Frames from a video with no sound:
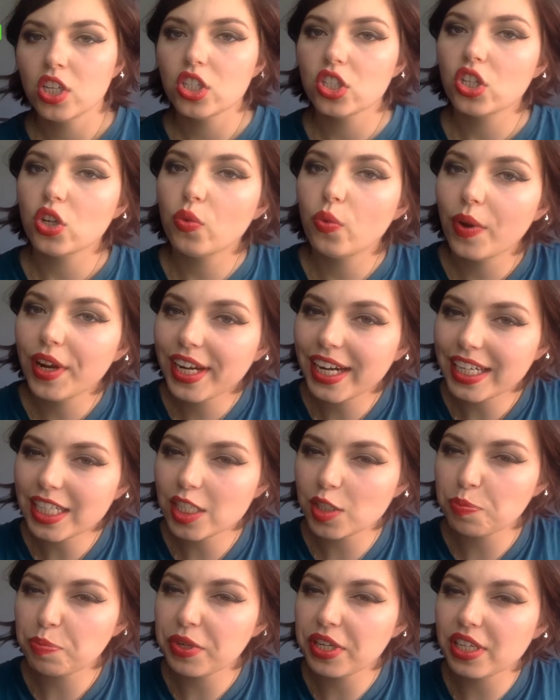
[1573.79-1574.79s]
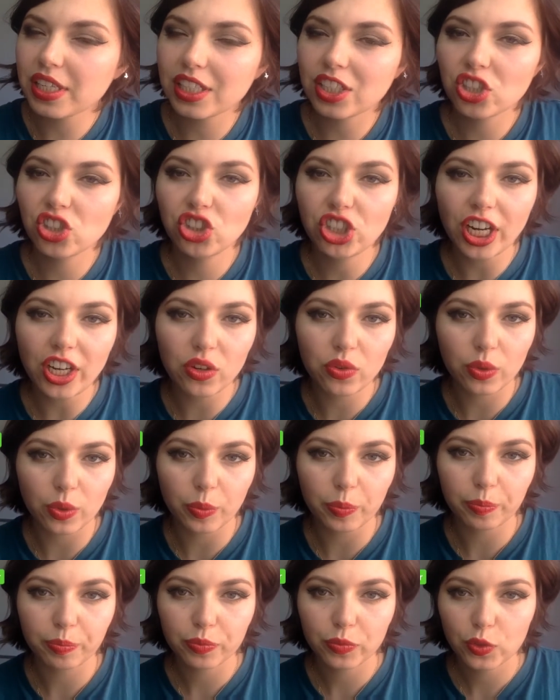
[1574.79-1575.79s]
So when I speak in
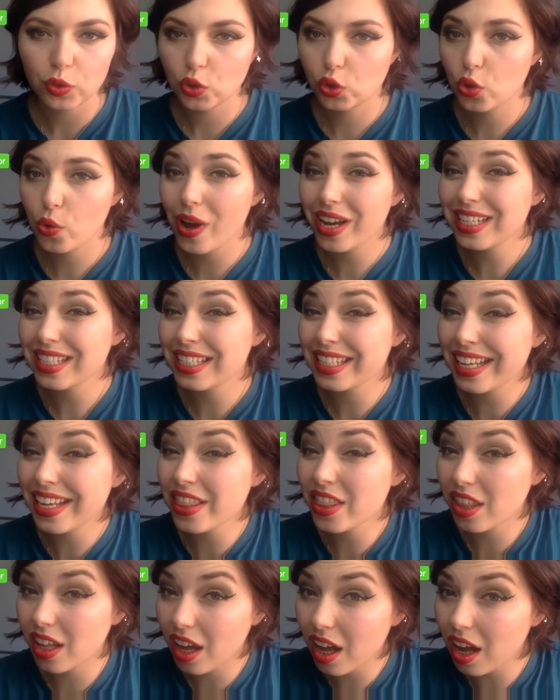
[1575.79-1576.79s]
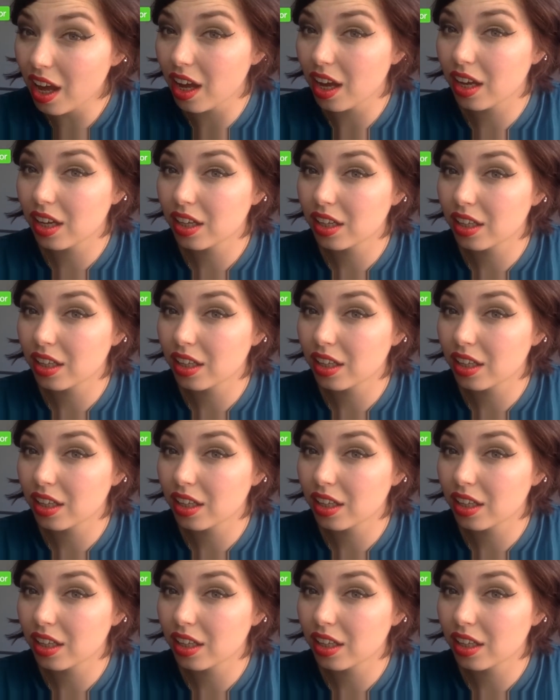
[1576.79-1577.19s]
general, do I say the?